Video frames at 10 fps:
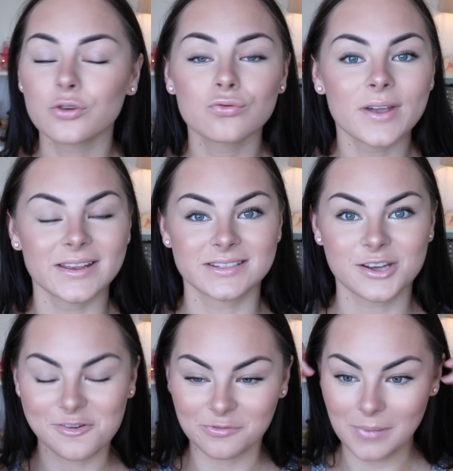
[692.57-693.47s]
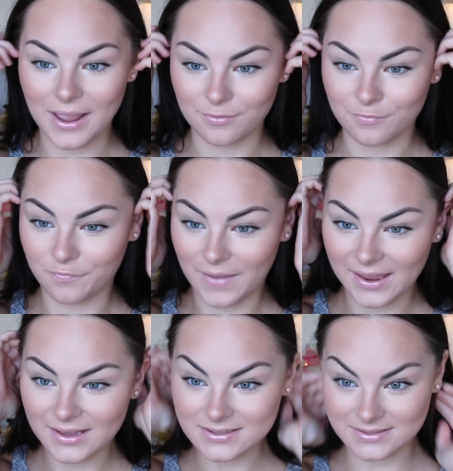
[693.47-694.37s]
the rest of my
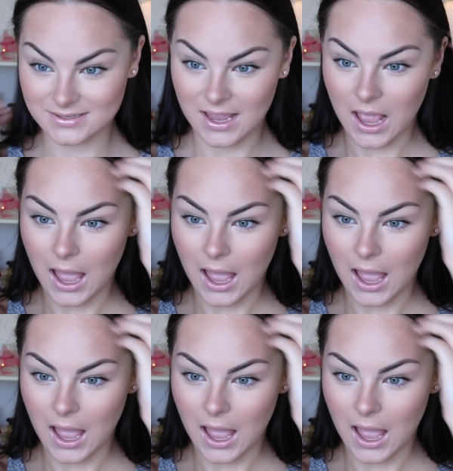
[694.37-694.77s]
face,